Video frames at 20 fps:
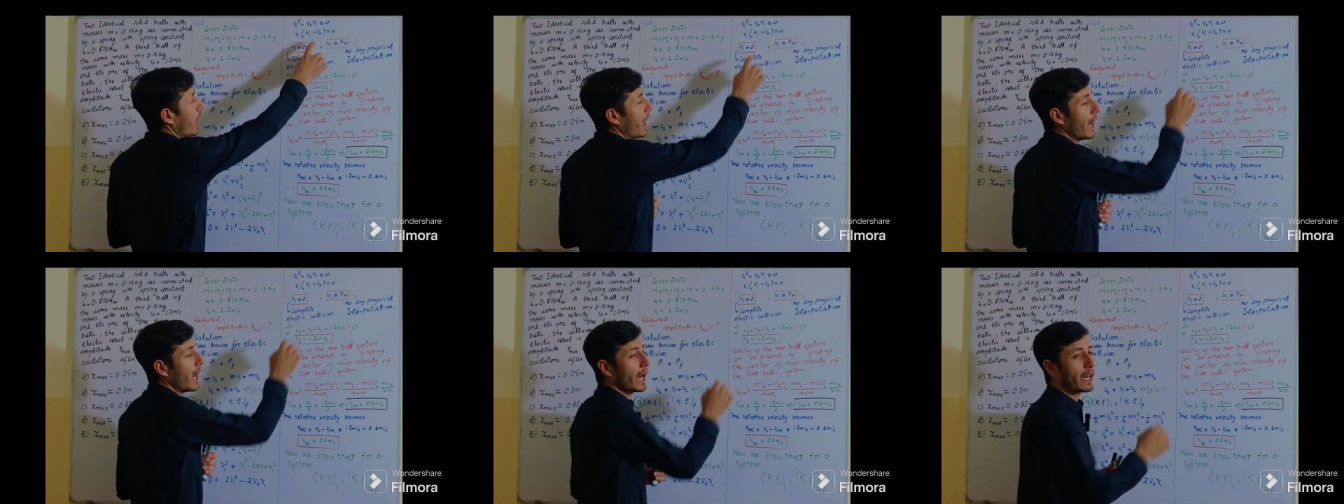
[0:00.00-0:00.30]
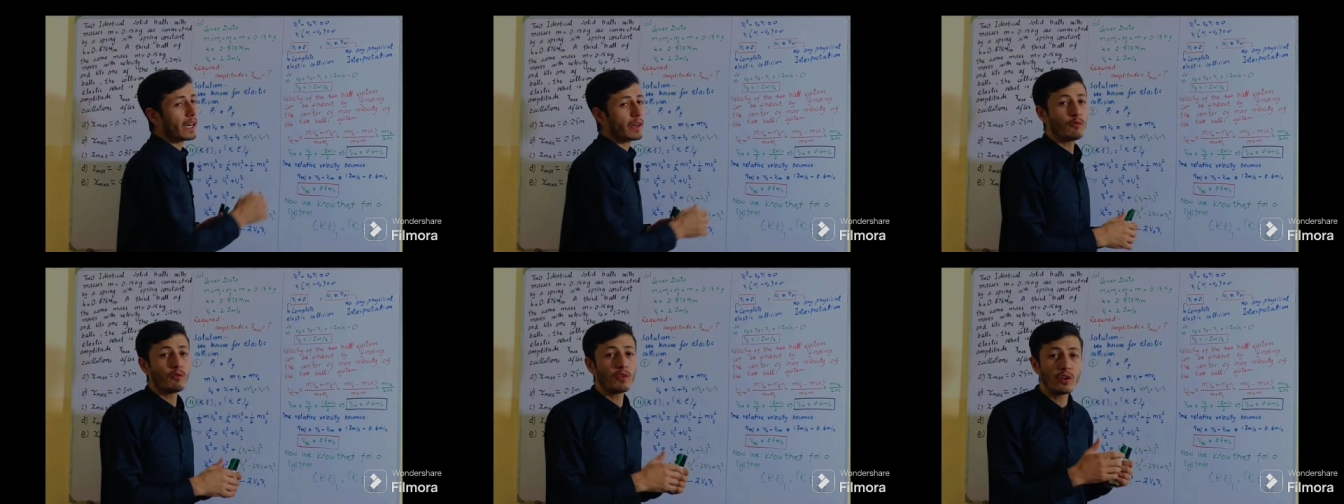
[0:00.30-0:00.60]

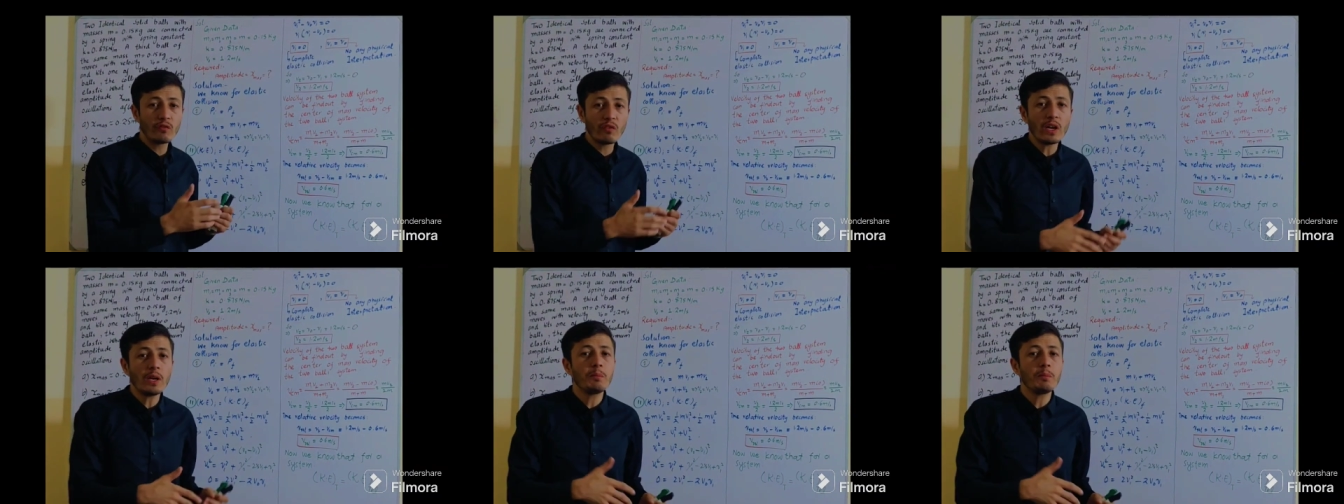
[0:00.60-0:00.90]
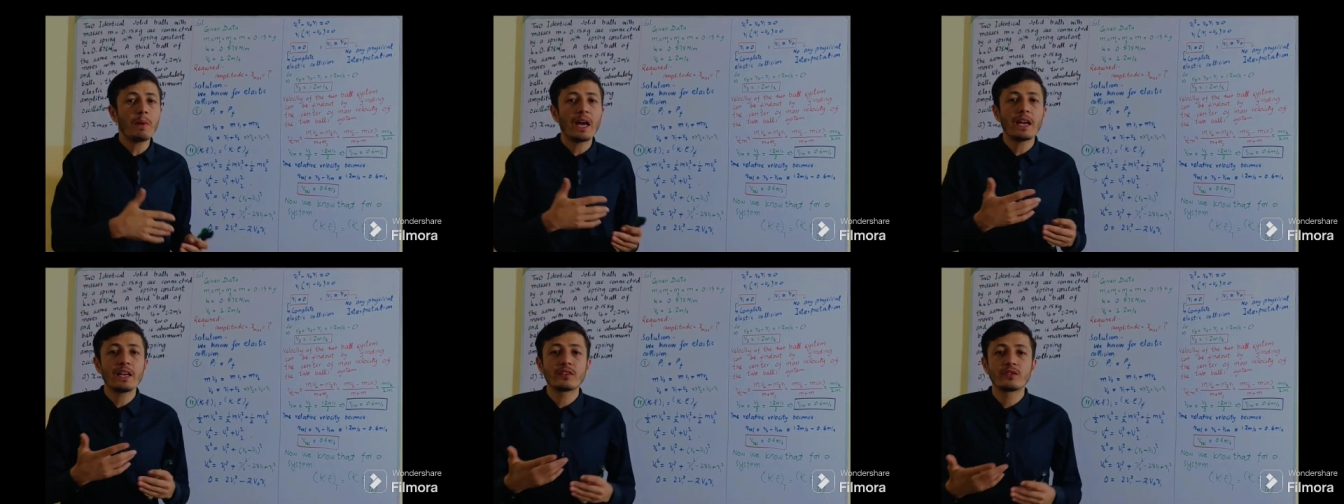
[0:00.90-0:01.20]

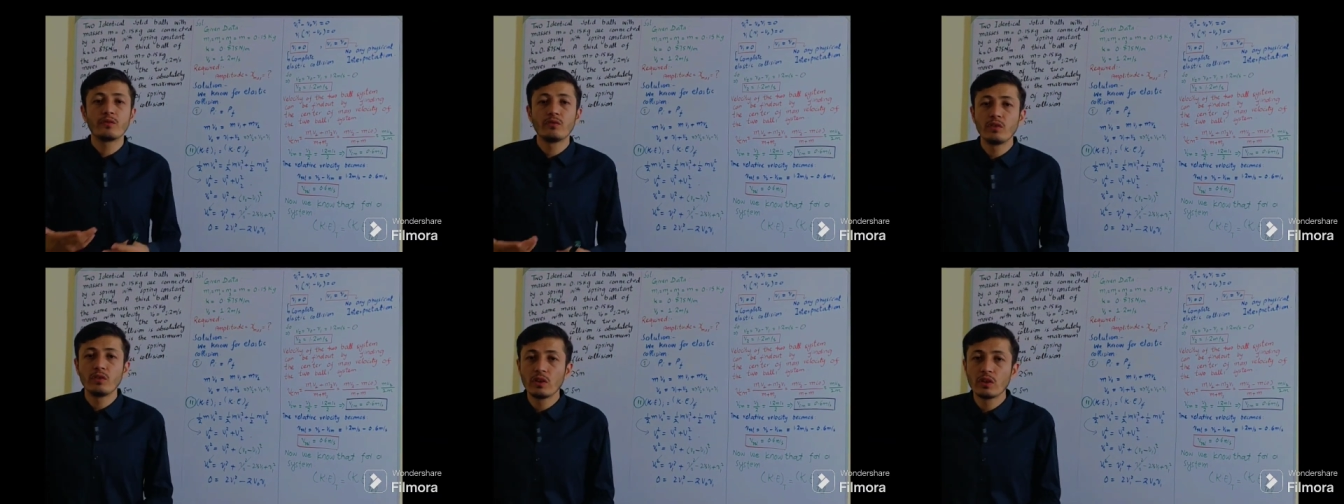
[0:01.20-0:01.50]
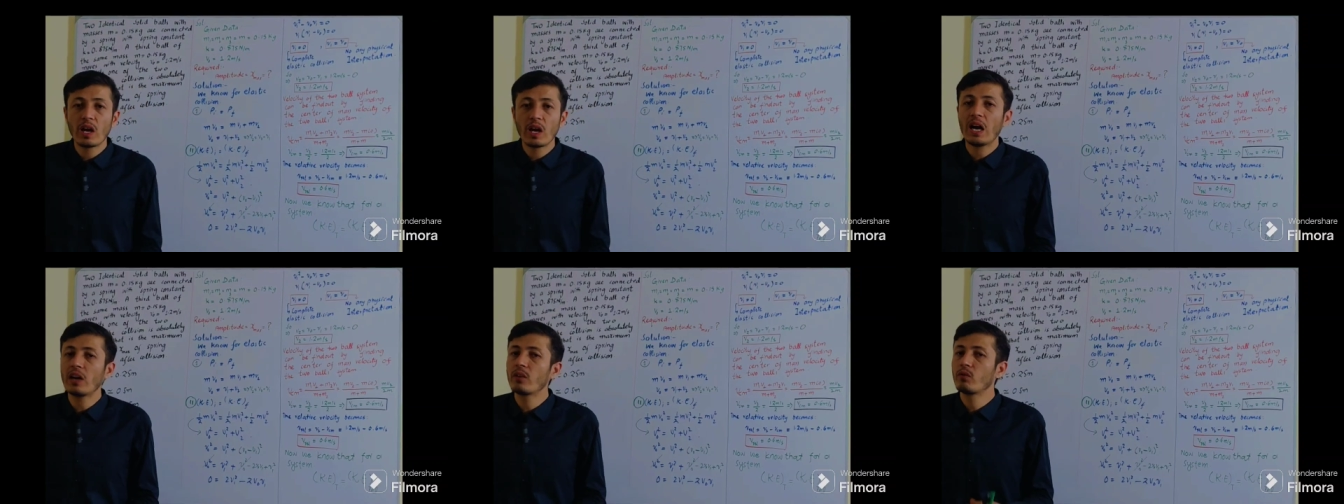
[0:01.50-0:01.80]
V1 minus
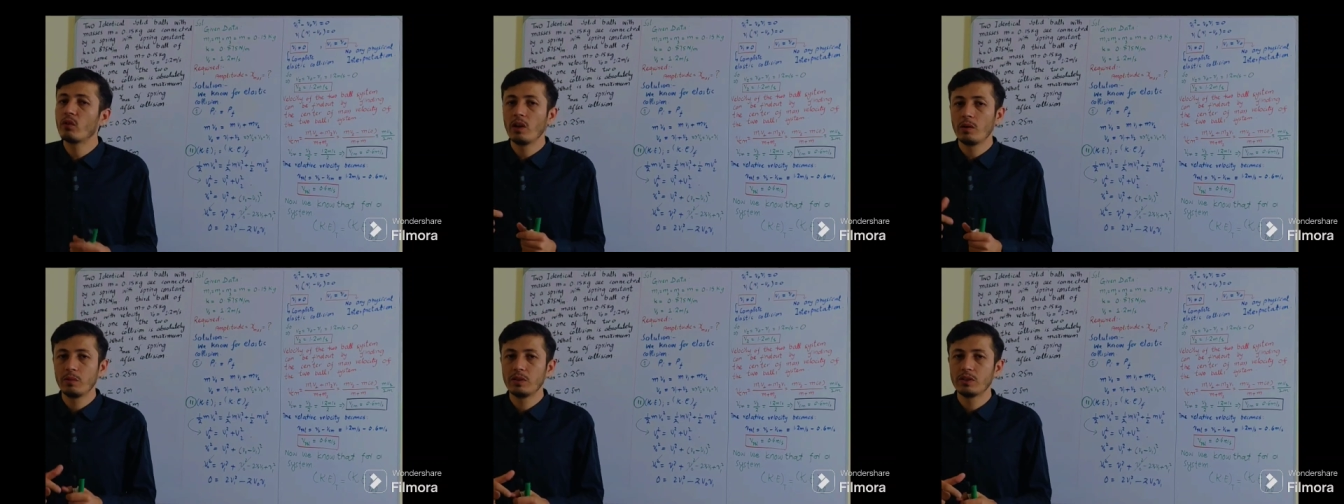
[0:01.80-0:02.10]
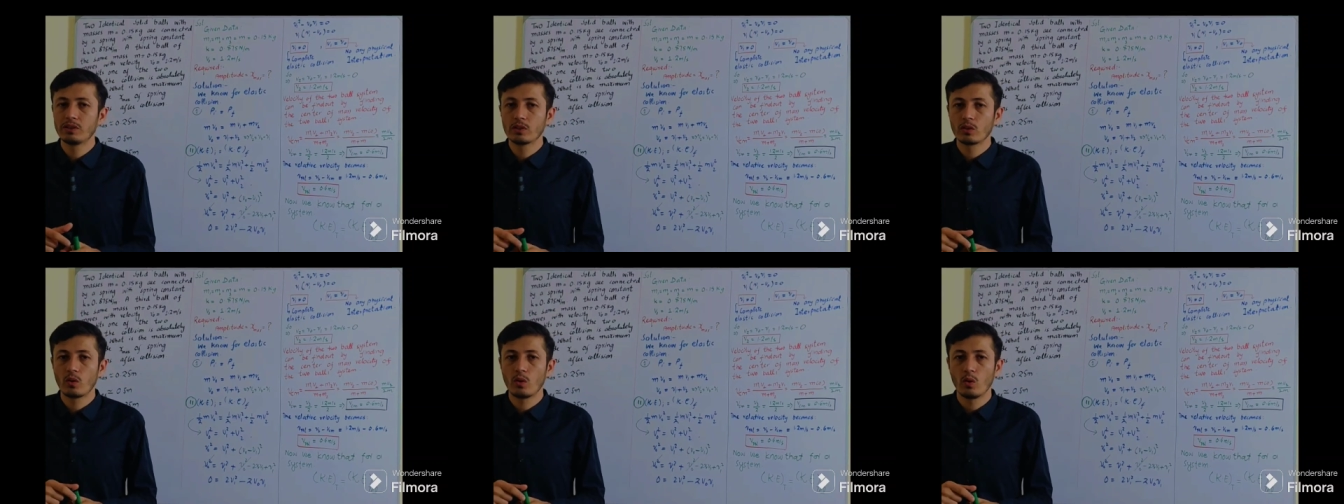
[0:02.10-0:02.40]
V0 will be
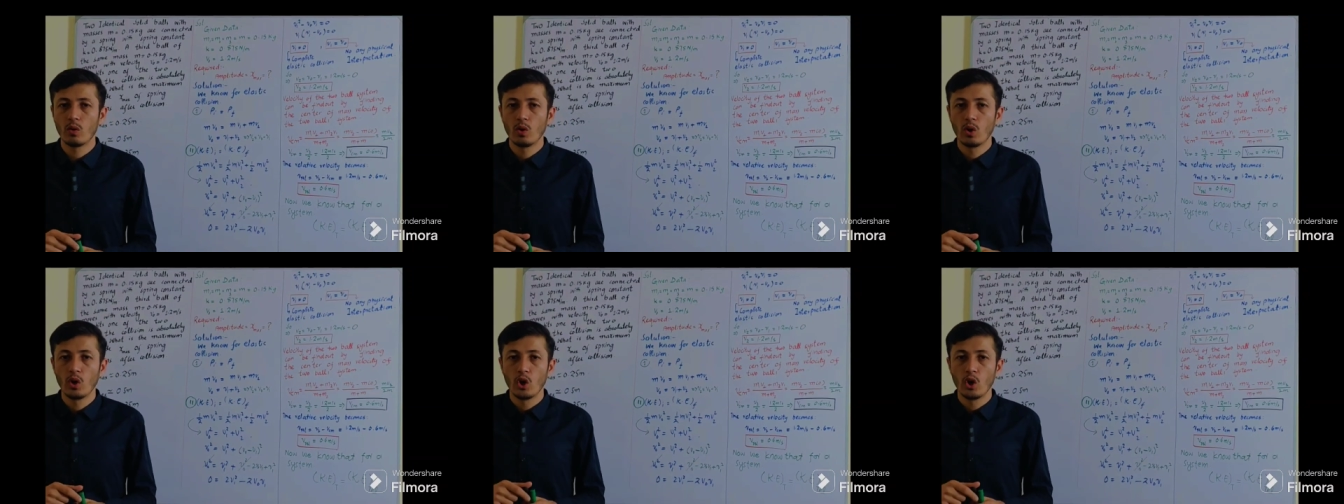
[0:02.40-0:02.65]
0.